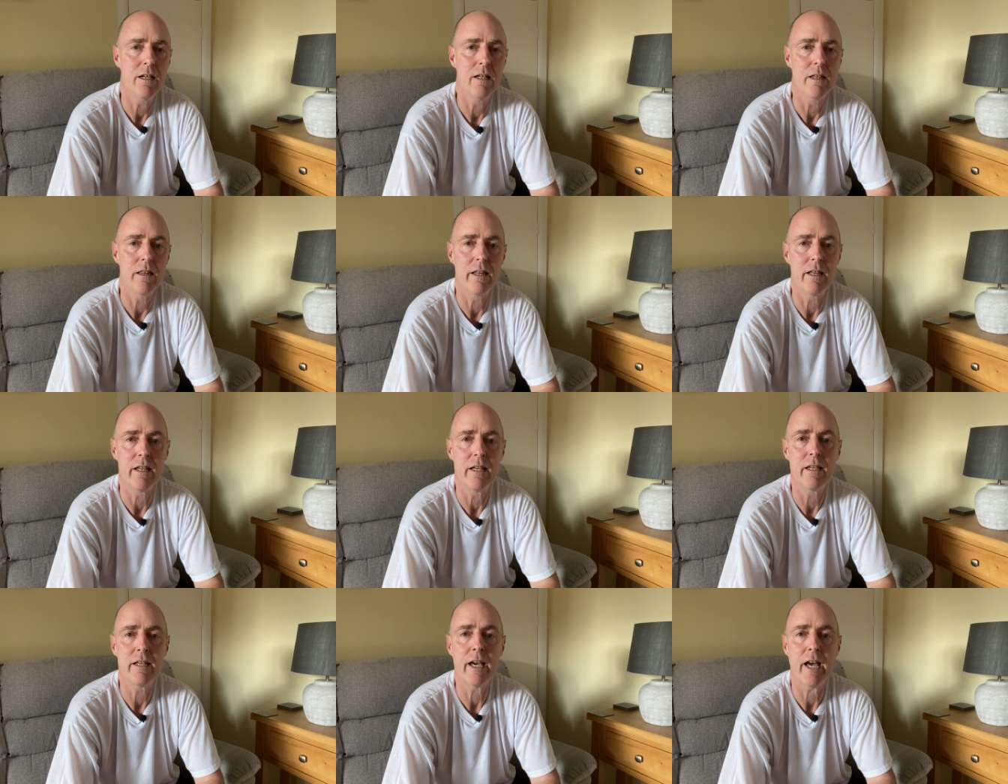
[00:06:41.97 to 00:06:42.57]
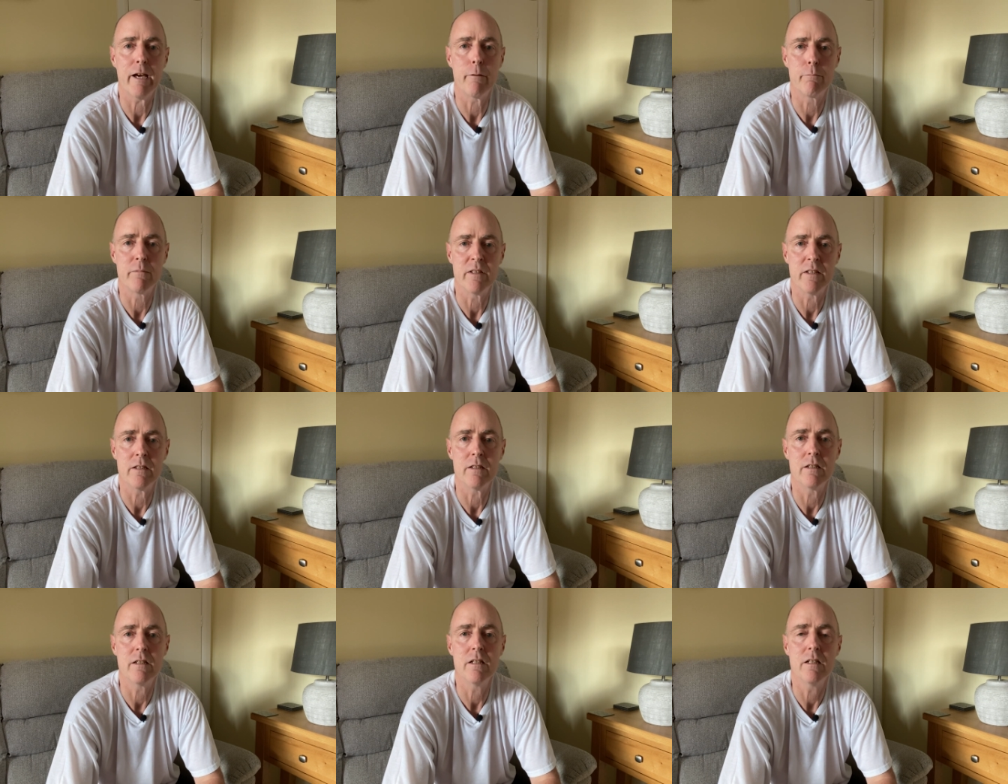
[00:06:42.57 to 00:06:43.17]
the
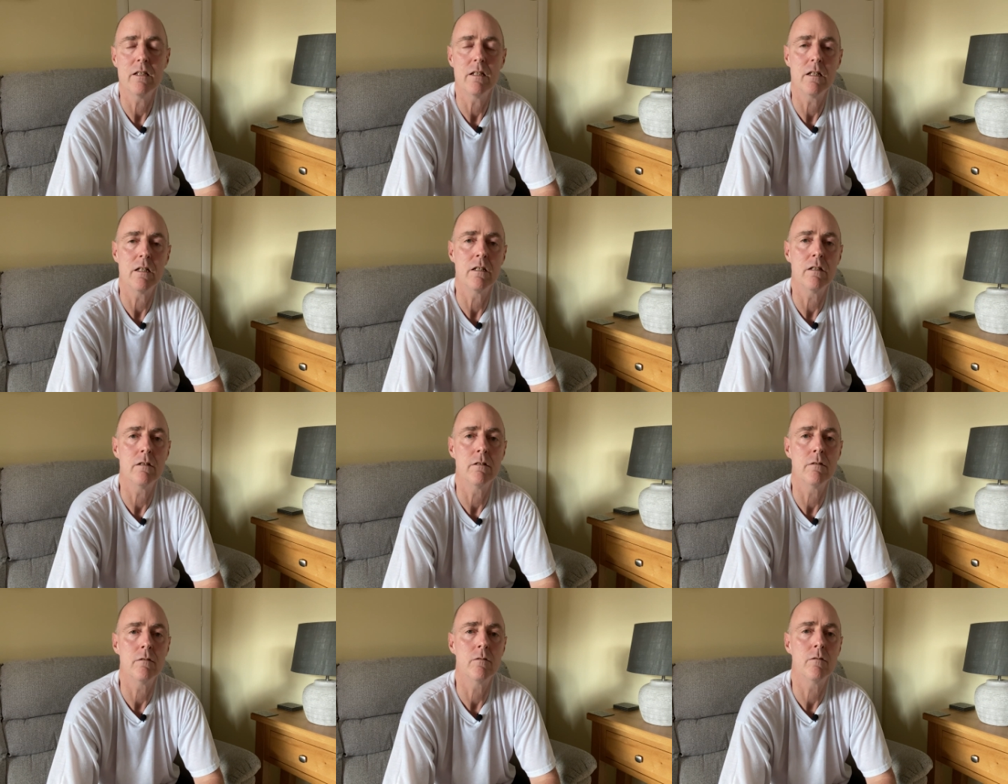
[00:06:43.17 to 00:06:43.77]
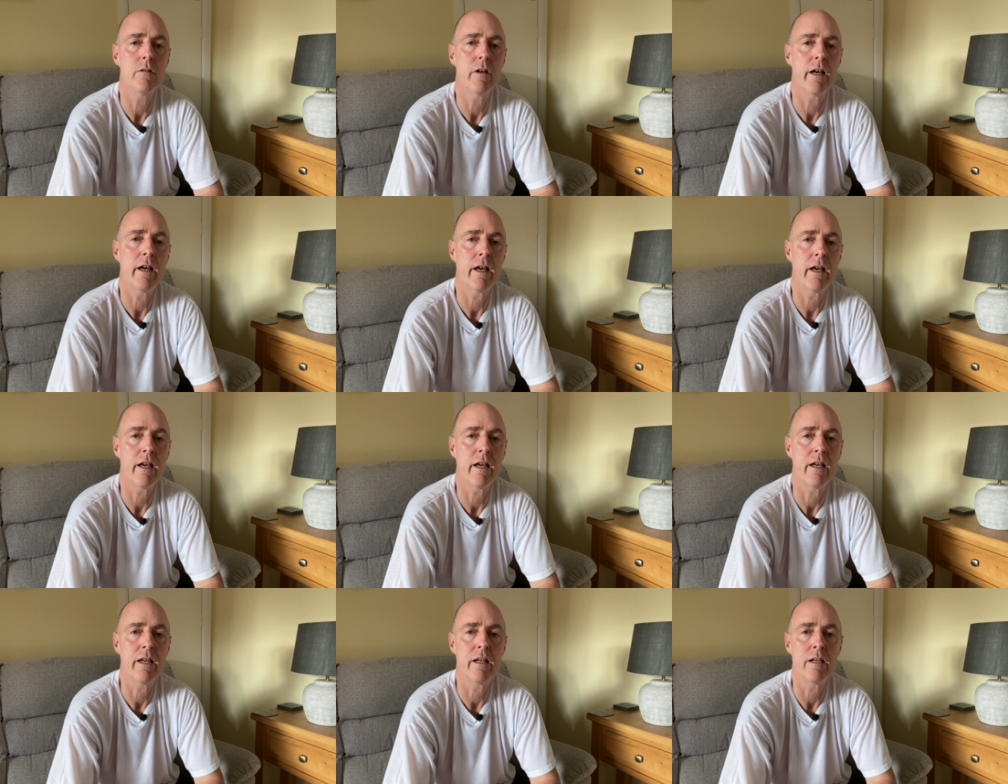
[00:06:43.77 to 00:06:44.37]
captain of
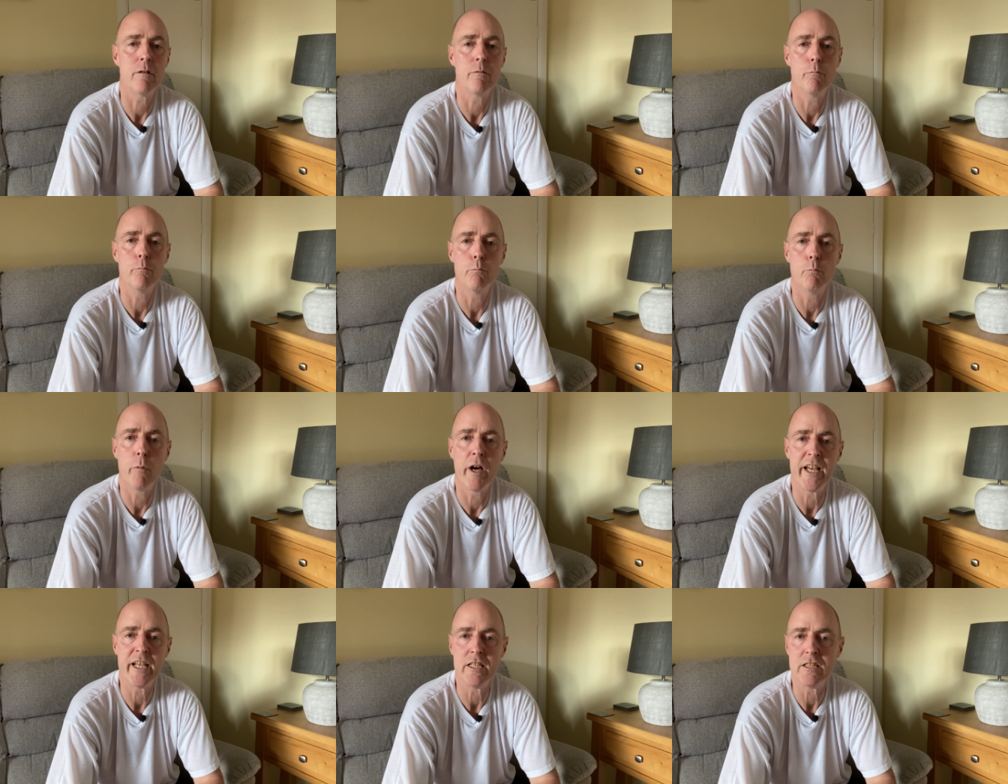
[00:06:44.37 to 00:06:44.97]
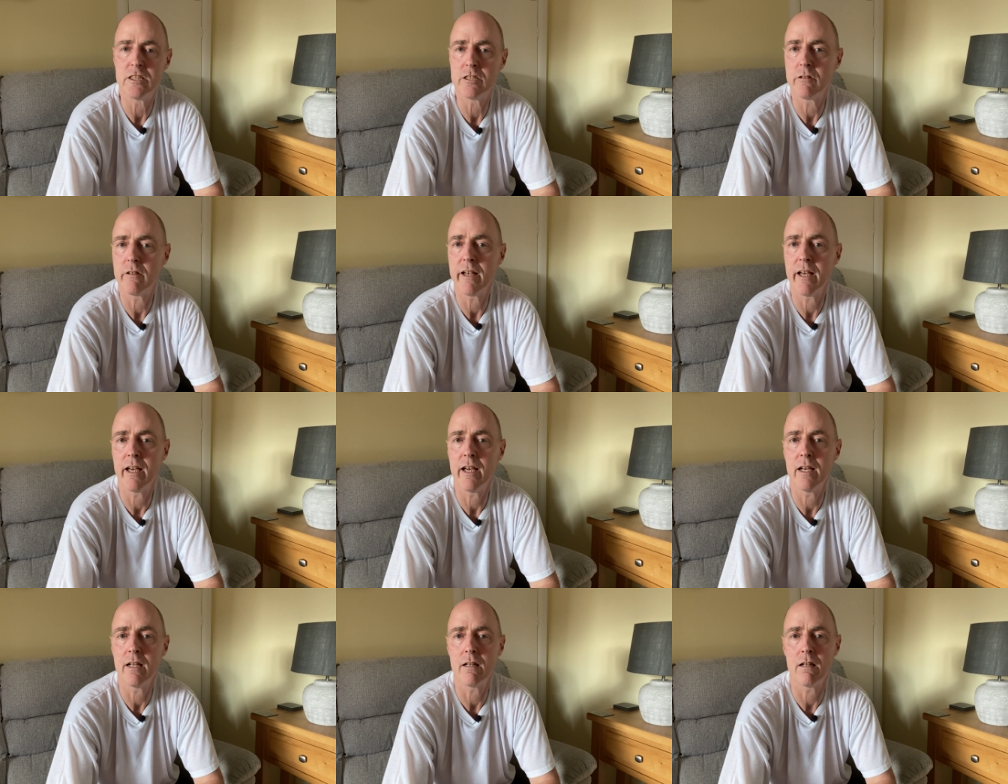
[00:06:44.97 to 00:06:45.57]
a major
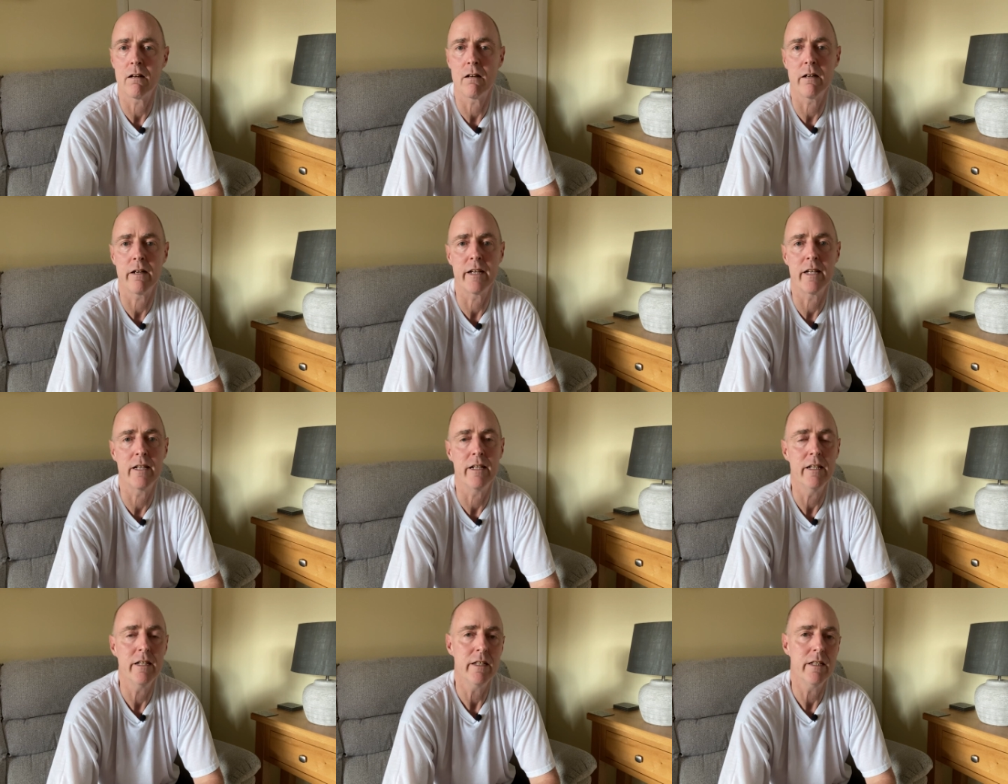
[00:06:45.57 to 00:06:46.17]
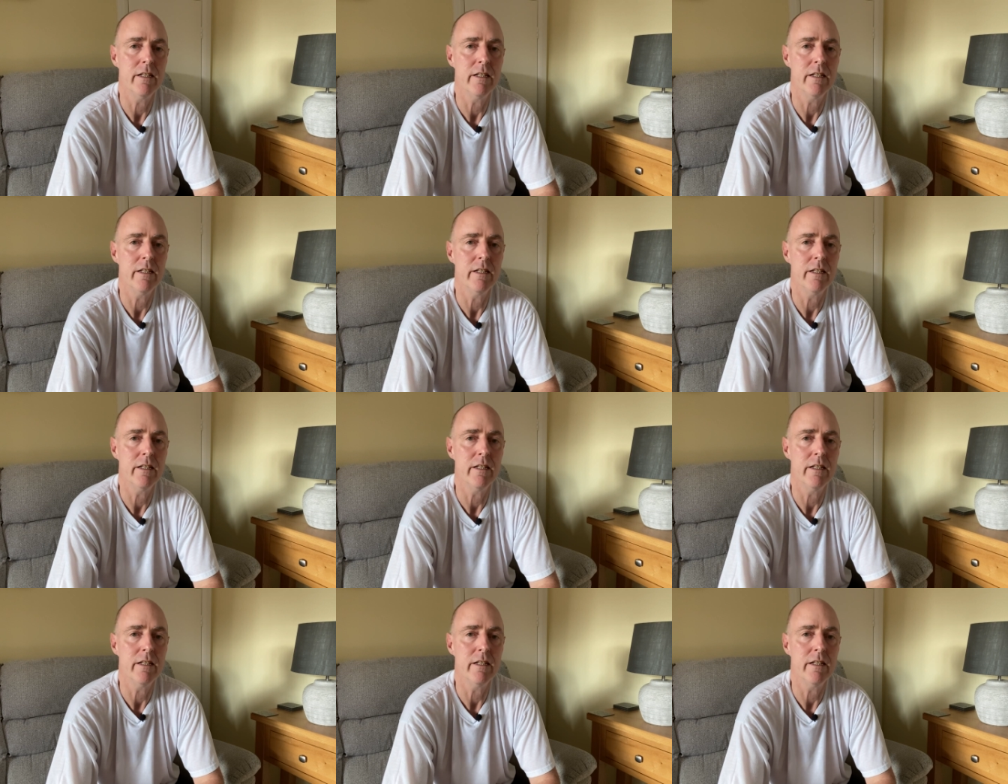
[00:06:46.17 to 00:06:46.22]
airline